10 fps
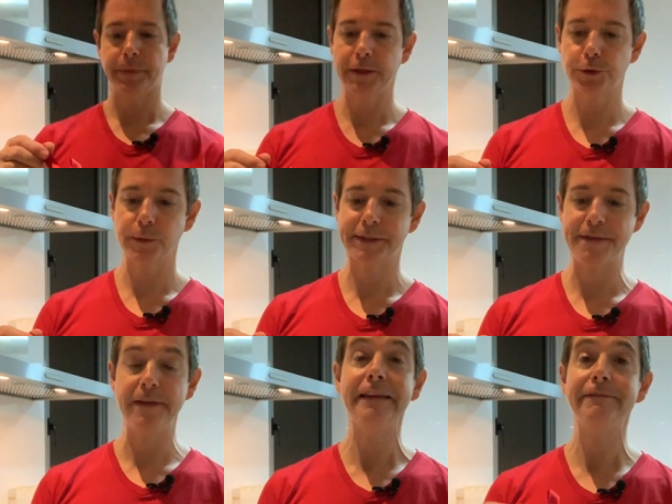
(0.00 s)
this
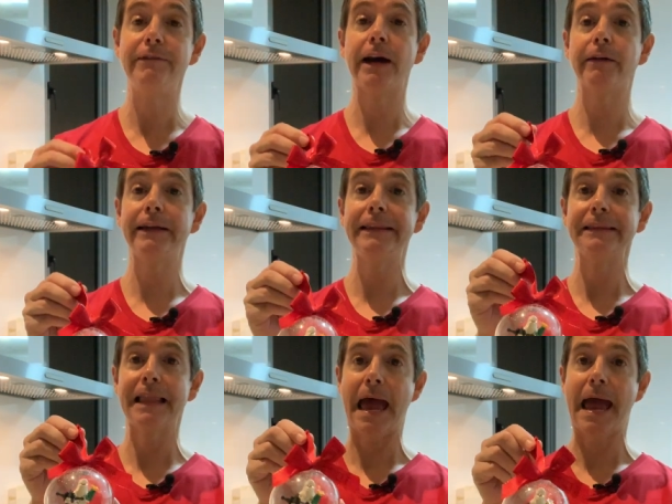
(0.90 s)
was the very
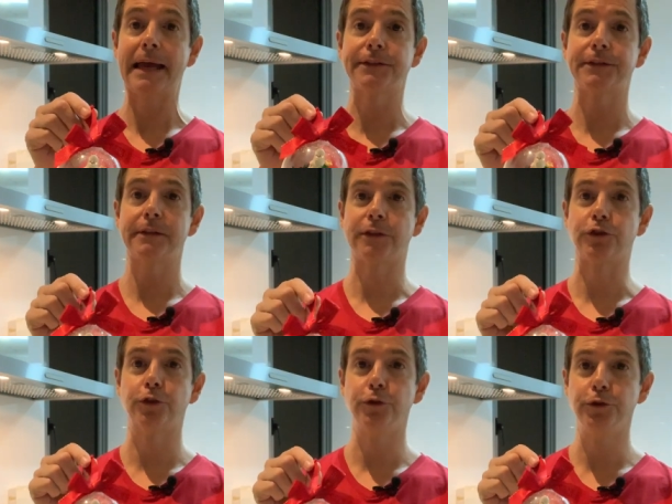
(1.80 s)
last
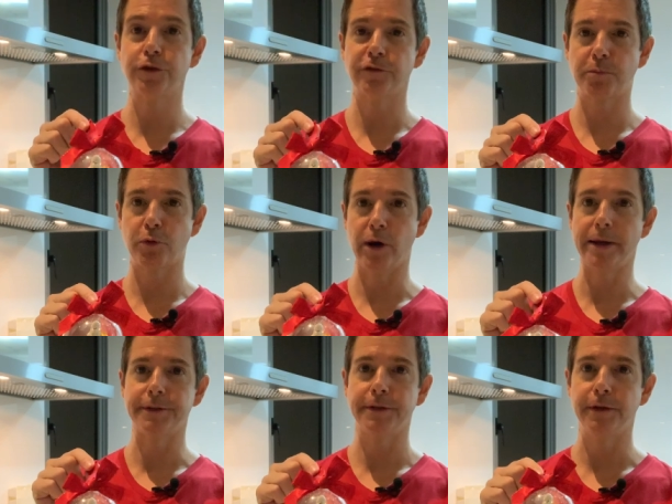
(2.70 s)
exclusive
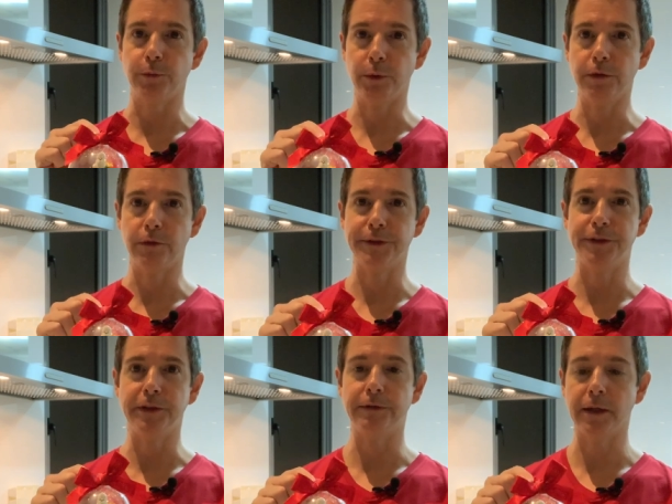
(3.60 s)
print that we
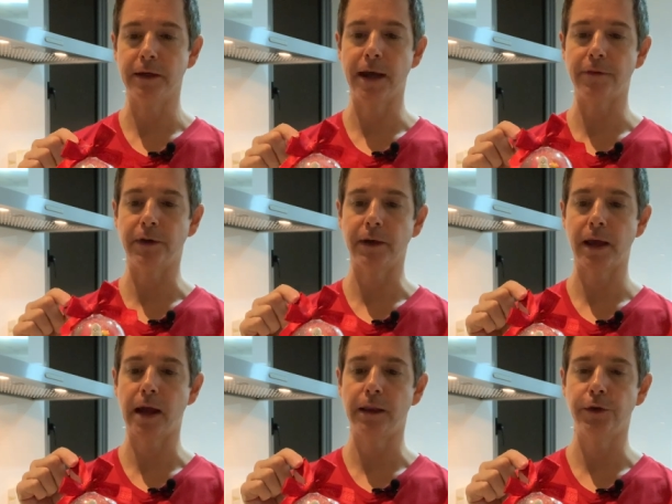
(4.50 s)
received in an advent
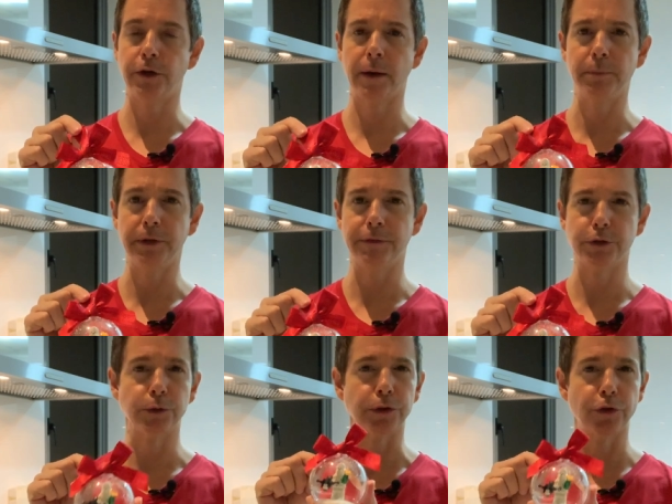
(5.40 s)
calendar. I believe
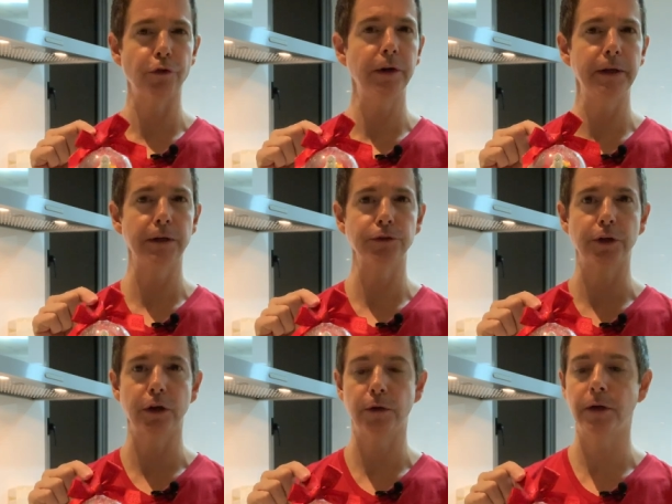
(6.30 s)
this was three years
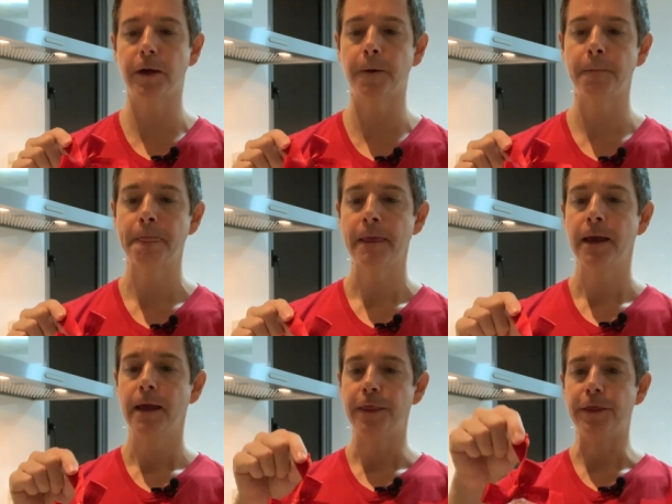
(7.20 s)
ago now.
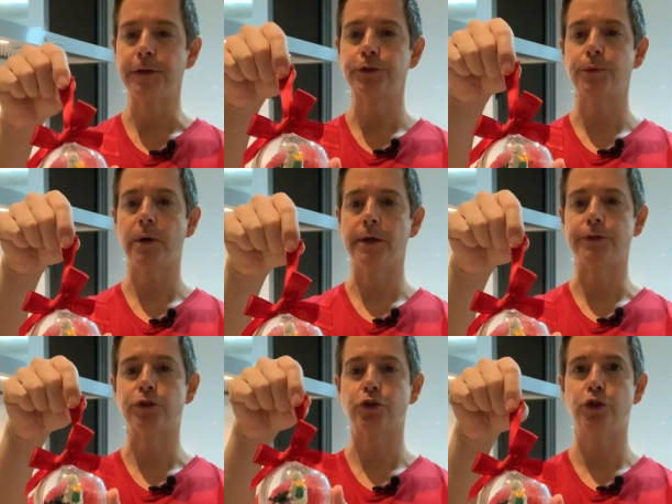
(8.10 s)
This
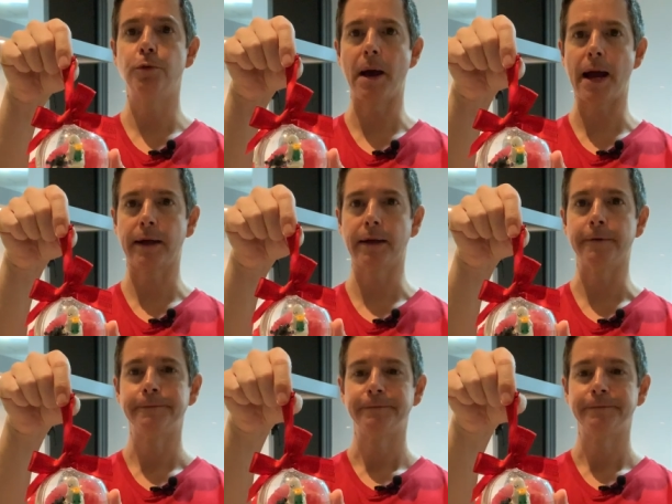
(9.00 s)
was Chewbacca